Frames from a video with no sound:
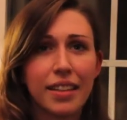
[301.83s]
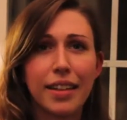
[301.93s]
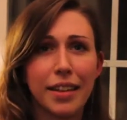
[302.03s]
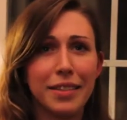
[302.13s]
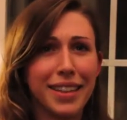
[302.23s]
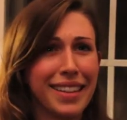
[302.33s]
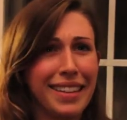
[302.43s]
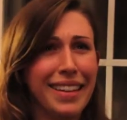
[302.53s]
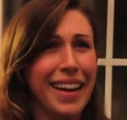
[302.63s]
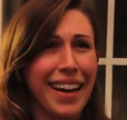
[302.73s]
And I was
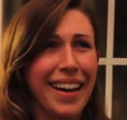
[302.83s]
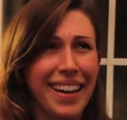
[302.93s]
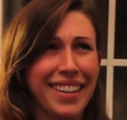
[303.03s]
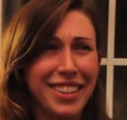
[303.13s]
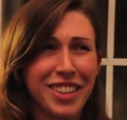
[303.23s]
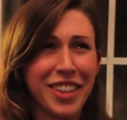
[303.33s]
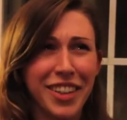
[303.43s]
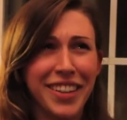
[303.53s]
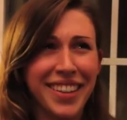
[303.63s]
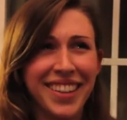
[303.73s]
like, yeah,
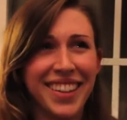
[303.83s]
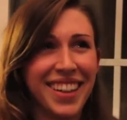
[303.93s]
sure.